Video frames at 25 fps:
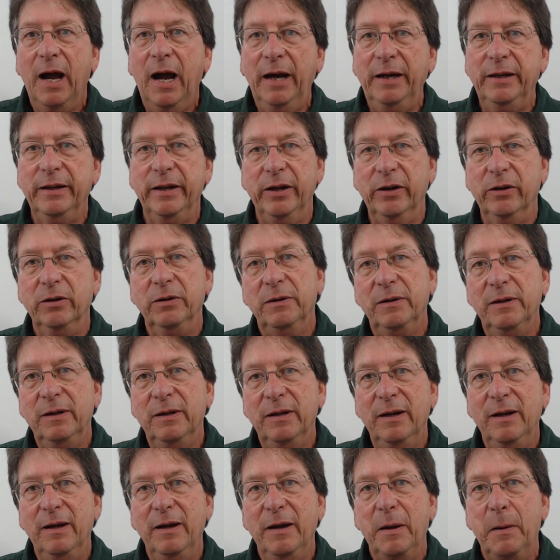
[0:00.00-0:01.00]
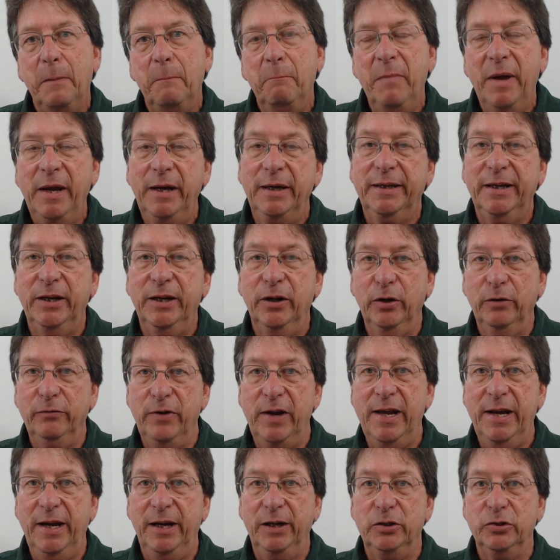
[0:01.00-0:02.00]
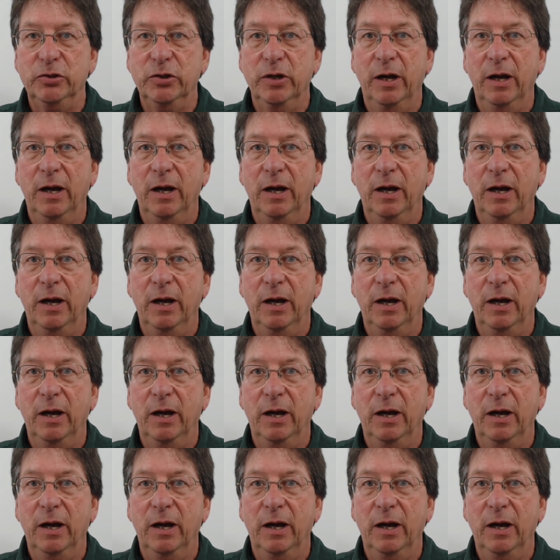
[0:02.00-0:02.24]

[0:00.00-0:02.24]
Hi there, Medicare Advantage.